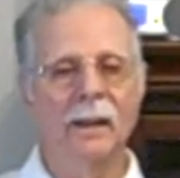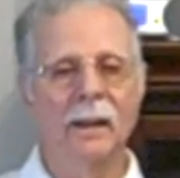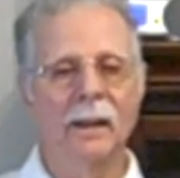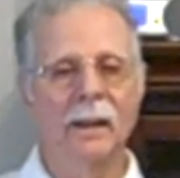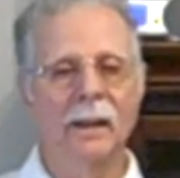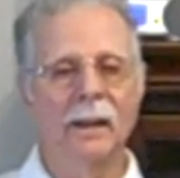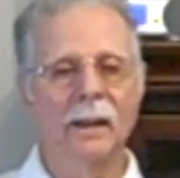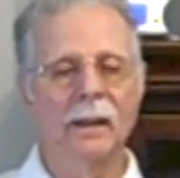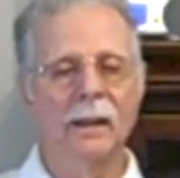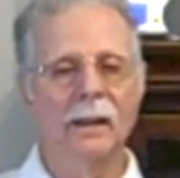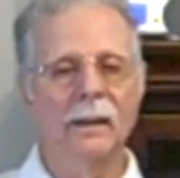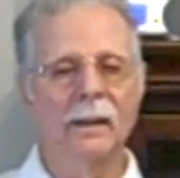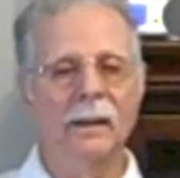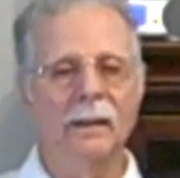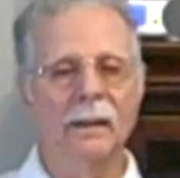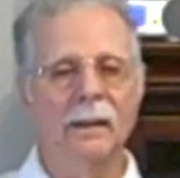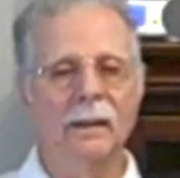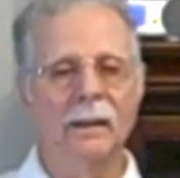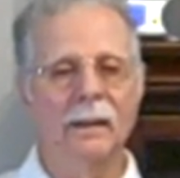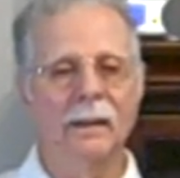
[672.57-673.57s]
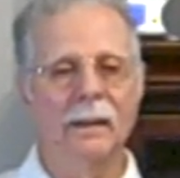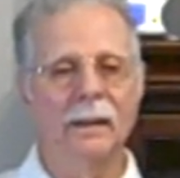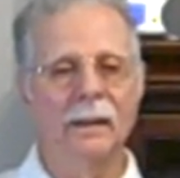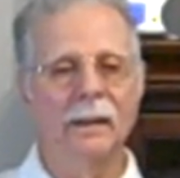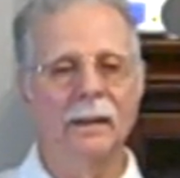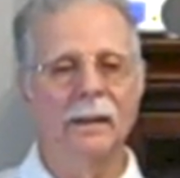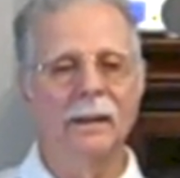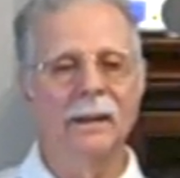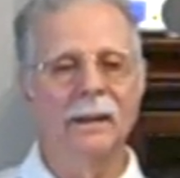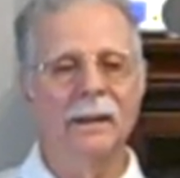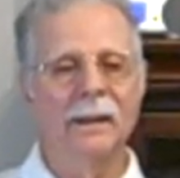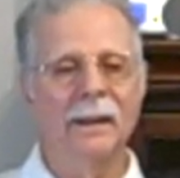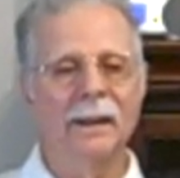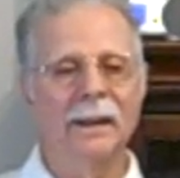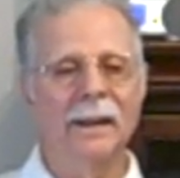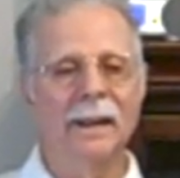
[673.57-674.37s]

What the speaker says: (silence)